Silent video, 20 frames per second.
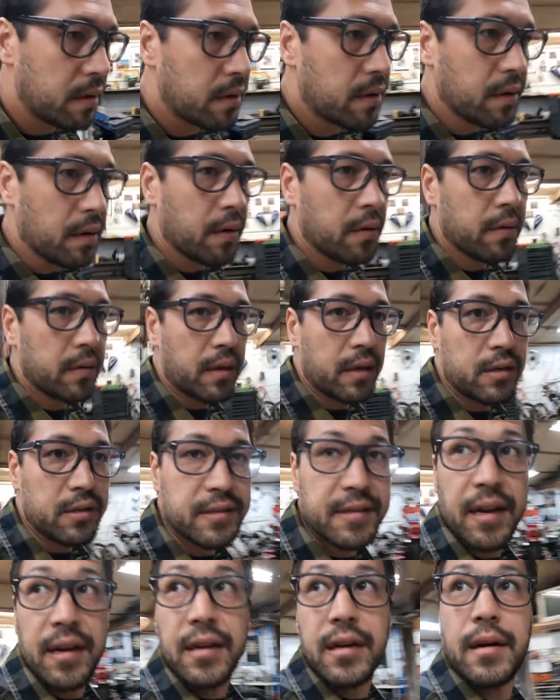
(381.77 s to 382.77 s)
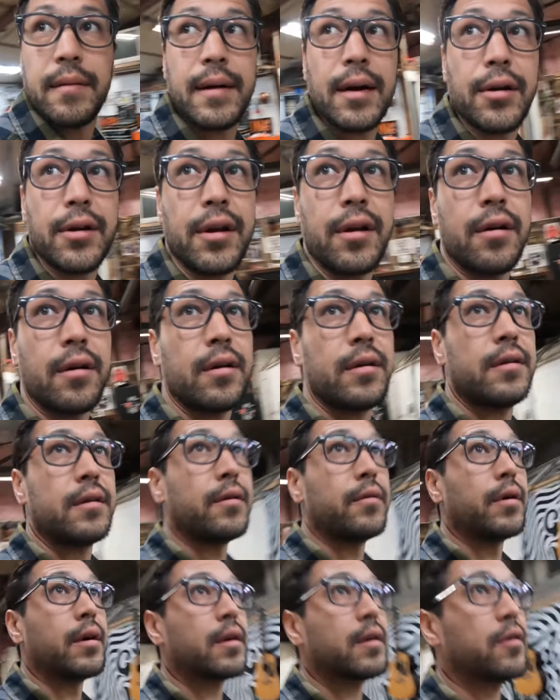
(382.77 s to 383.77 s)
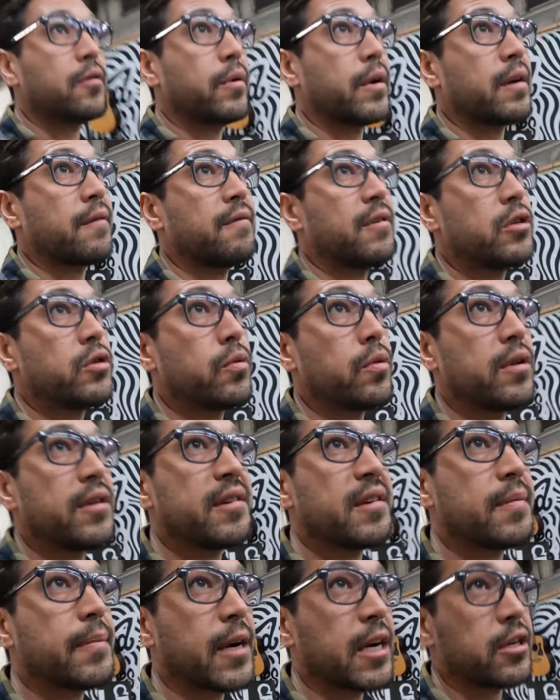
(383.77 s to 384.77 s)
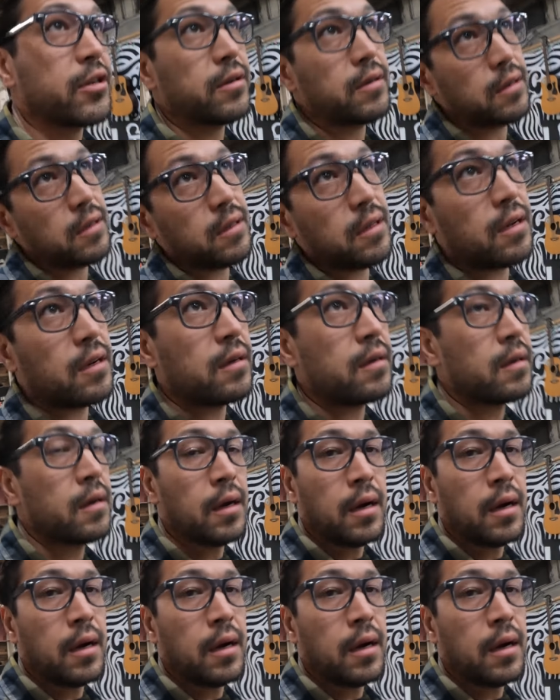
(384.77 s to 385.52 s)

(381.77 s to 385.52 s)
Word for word: So they just got to come out here and do a quick visual inspection and then